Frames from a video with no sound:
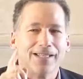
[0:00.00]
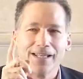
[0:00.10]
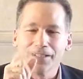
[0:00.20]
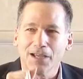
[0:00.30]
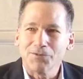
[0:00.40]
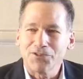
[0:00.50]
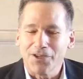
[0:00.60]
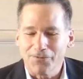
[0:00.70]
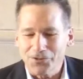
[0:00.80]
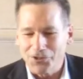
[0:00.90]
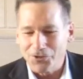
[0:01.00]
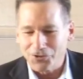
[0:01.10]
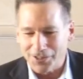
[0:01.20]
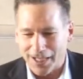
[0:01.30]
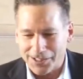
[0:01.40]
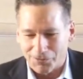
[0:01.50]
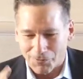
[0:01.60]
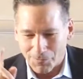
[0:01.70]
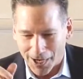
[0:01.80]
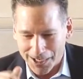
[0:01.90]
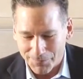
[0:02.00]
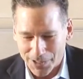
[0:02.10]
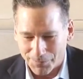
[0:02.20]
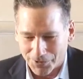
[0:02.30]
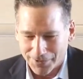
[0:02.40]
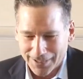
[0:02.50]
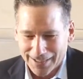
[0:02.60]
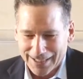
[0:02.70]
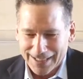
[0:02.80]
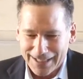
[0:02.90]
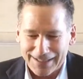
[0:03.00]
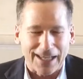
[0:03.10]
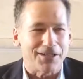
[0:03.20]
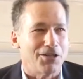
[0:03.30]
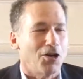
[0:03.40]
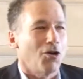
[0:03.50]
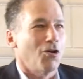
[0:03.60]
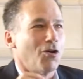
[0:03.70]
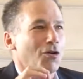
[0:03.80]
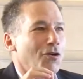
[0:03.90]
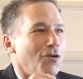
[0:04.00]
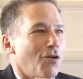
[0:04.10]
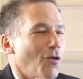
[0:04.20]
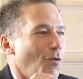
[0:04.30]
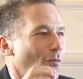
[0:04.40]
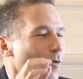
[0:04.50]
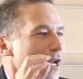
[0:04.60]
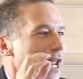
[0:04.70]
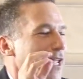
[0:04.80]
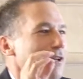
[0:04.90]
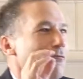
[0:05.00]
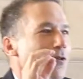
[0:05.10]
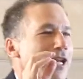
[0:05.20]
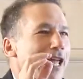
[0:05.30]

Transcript: And Thomas Jefferson used to like to remind people, he said, when, when